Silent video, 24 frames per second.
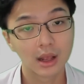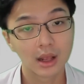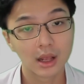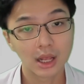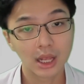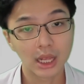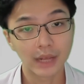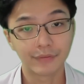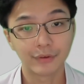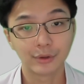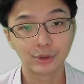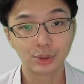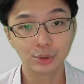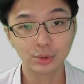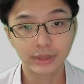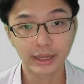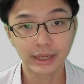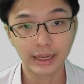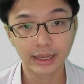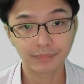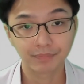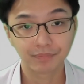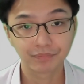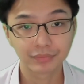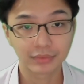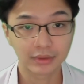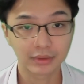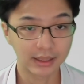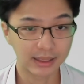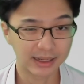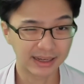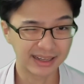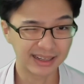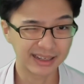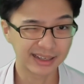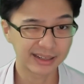If you do that,
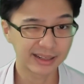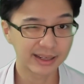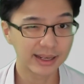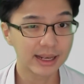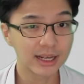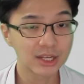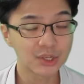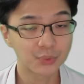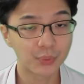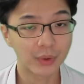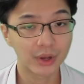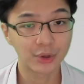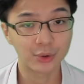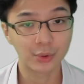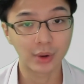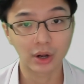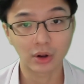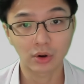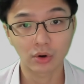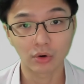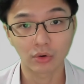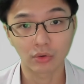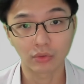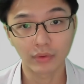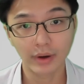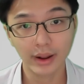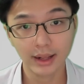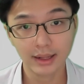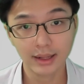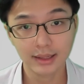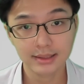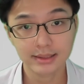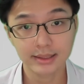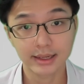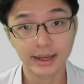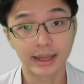and in the case where you are
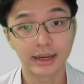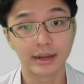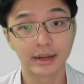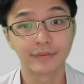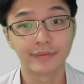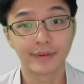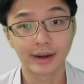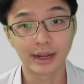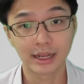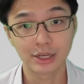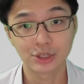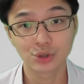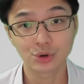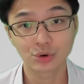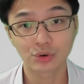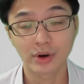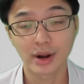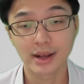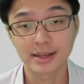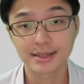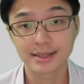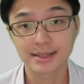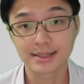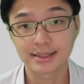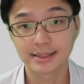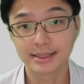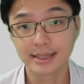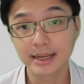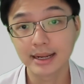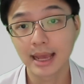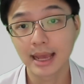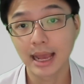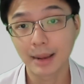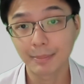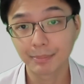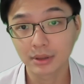correct and a financial crisis did
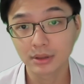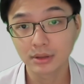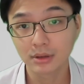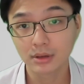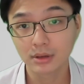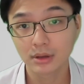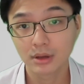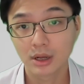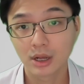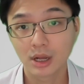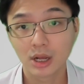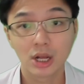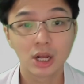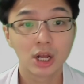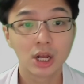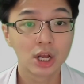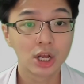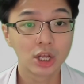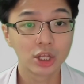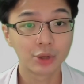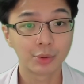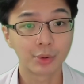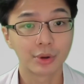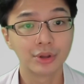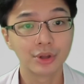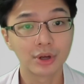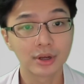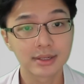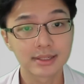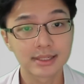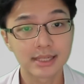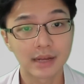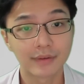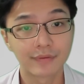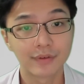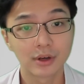happen, you will not
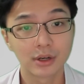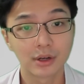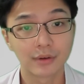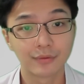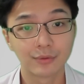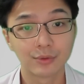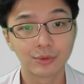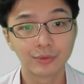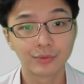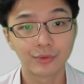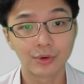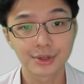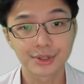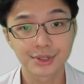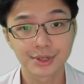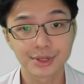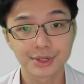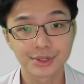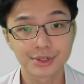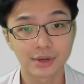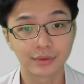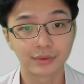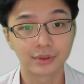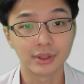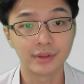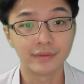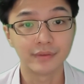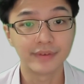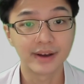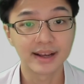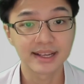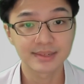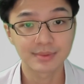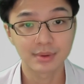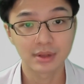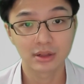suffer the full forces of the
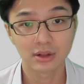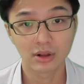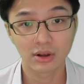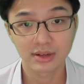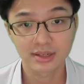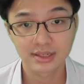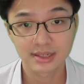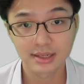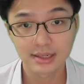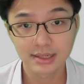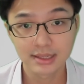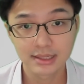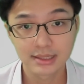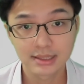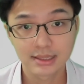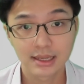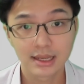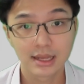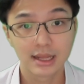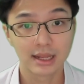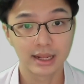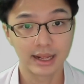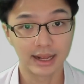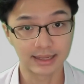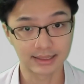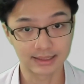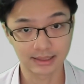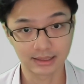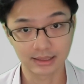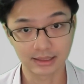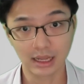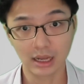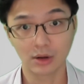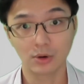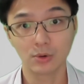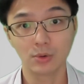investment losses, as
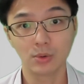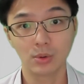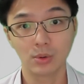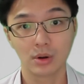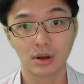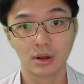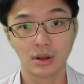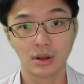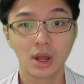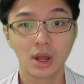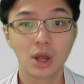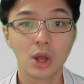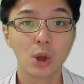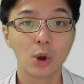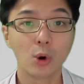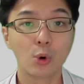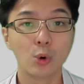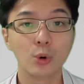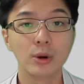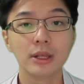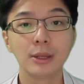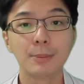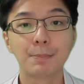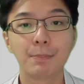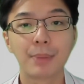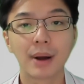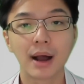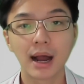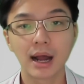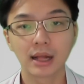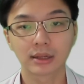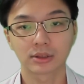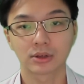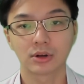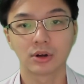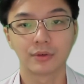now only
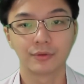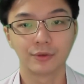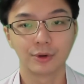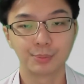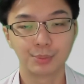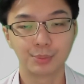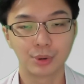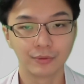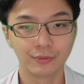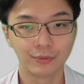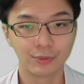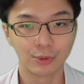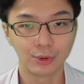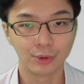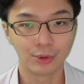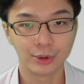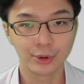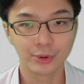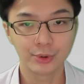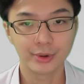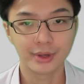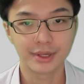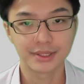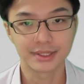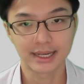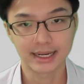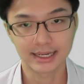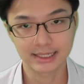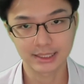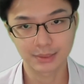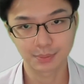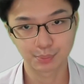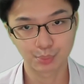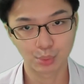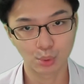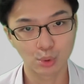part of your portfolio is
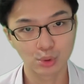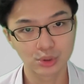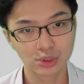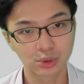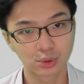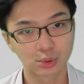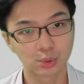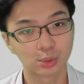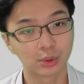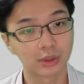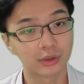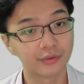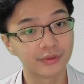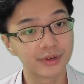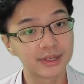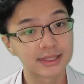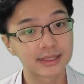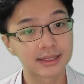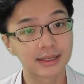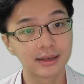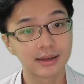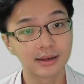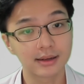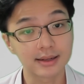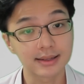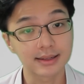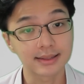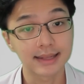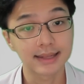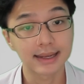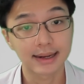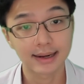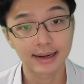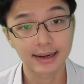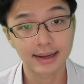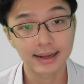exposed to the riskier
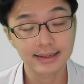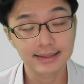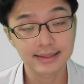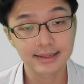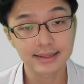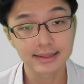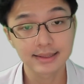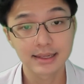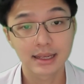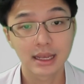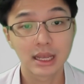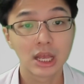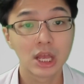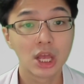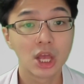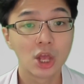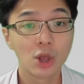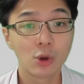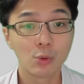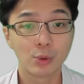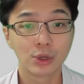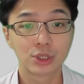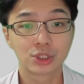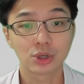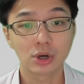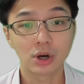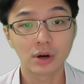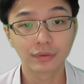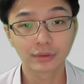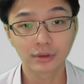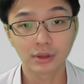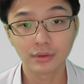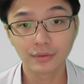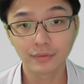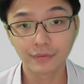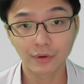asset classes, which
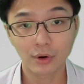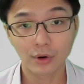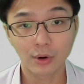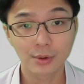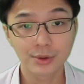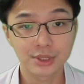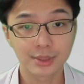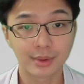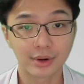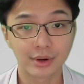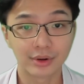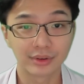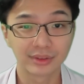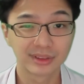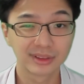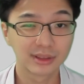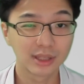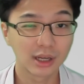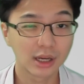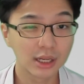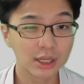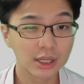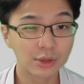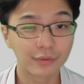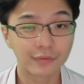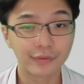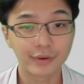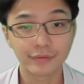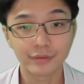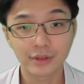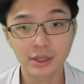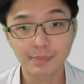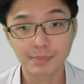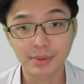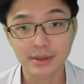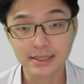often falls about 30 to
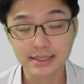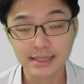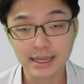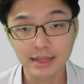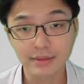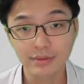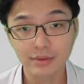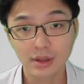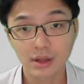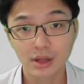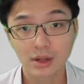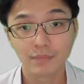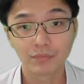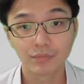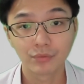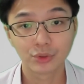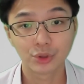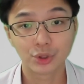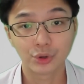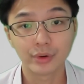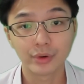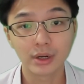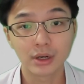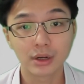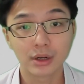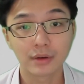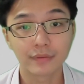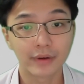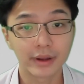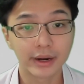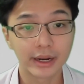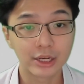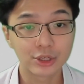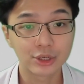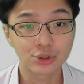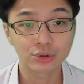50% during a
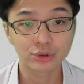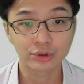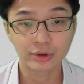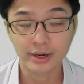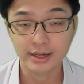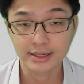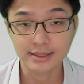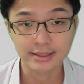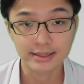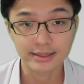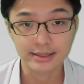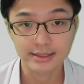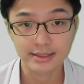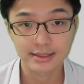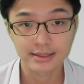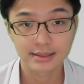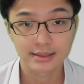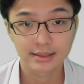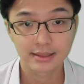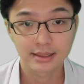financial crisis.